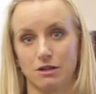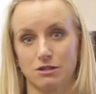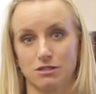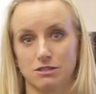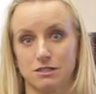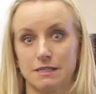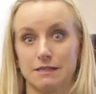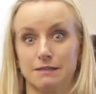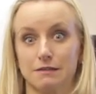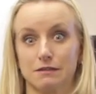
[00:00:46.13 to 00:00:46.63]
you're
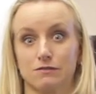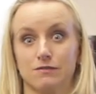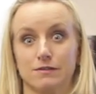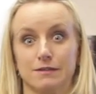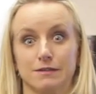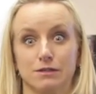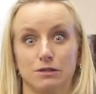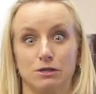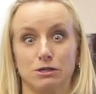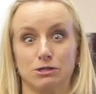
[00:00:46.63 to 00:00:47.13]
standing at the
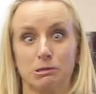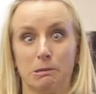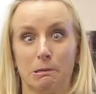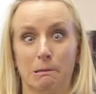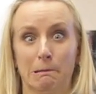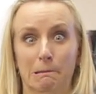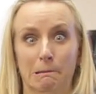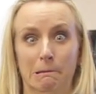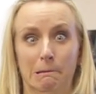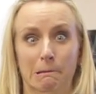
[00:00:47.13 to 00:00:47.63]
front of the altar,
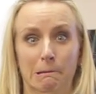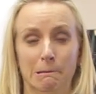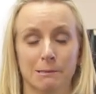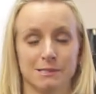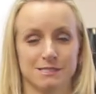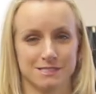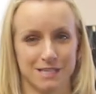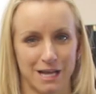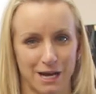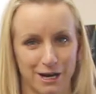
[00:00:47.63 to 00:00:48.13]
oh,
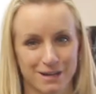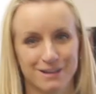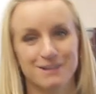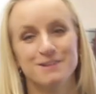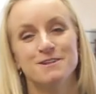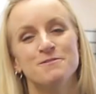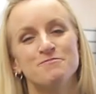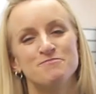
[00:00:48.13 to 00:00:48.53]
scared.